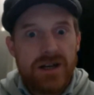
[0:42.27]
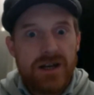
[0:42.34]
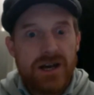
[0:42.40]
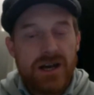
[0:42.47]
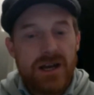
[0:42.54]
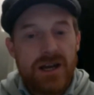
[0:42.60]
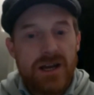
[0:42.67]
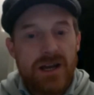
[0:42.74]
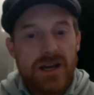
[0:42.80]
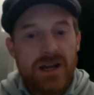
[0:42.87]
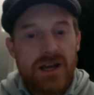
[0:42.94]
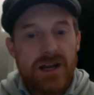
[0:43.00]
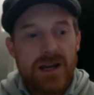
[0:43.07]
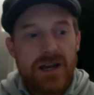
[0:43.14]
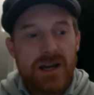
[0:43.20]

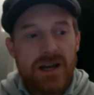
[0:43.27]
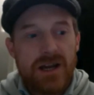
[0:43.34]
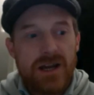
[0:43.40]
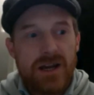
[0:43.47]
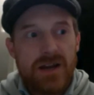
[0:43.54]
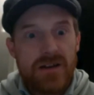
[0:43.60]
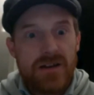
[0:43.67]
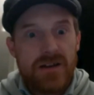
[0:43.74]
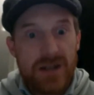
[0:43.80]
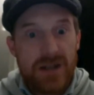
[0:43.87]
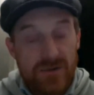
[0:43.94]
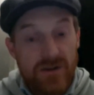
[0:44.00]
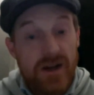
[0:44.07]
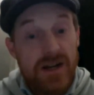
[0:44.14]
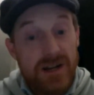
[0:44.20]
I did
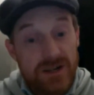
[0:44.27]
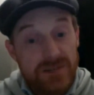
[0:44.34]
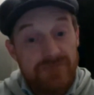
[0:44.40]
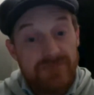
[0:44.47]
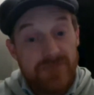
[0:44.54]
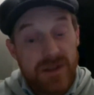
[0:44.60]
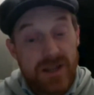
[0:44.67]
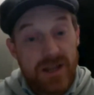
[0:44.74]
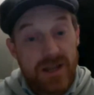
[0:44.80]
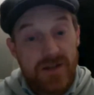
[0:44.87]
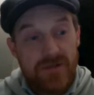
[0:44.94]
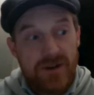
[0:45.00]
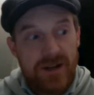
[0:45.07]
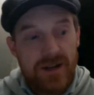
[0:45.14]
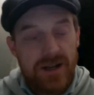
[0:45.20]
find it,
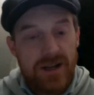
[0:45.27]
thankfully,